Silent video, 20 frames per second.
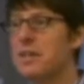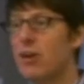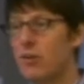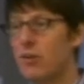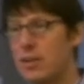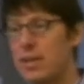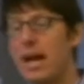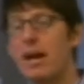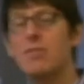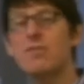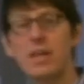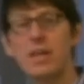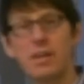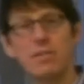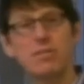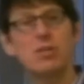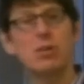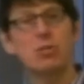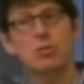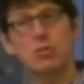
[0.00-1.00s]
or the downside
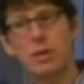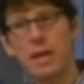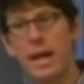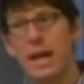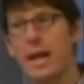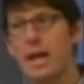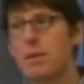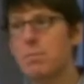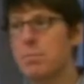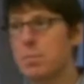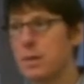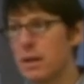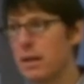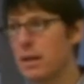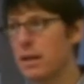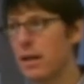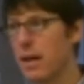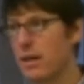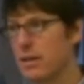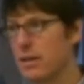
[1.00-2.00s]
of social can
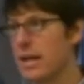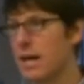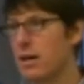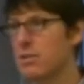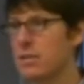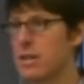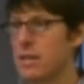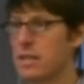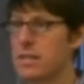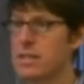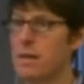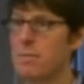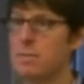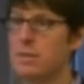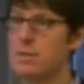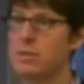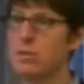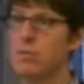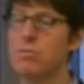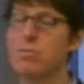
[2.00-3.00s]
be, and the downside of this
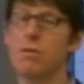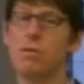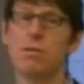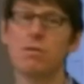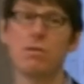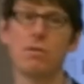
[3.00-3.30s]
empty suit